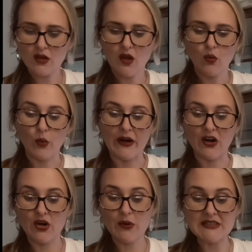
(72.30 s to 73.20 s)
We
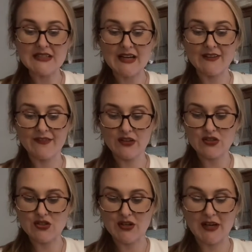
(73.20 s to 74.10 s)
are going to take a field
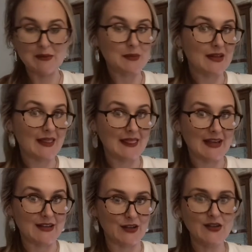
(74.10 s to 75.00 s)
trip
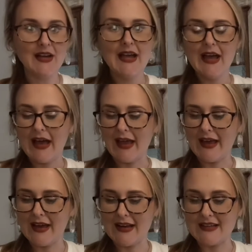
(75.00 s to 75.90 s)
later
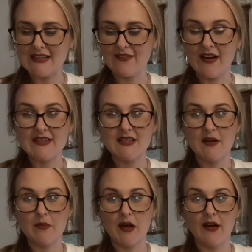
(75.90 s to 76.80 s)
and identify
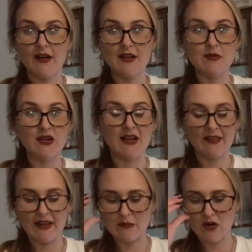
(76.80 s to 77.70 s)
some community
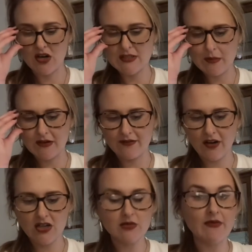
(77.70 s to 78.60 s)
landmarks, but
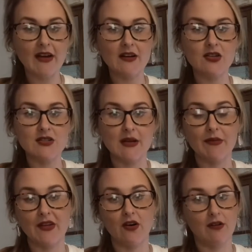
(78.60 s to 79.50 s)
first we've got to understand what
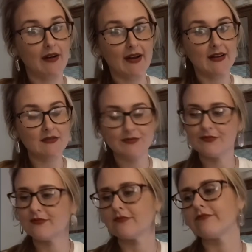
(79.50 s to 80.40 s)
they are, right?
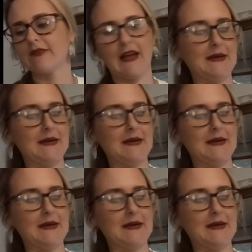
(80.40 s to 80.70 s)
Okay.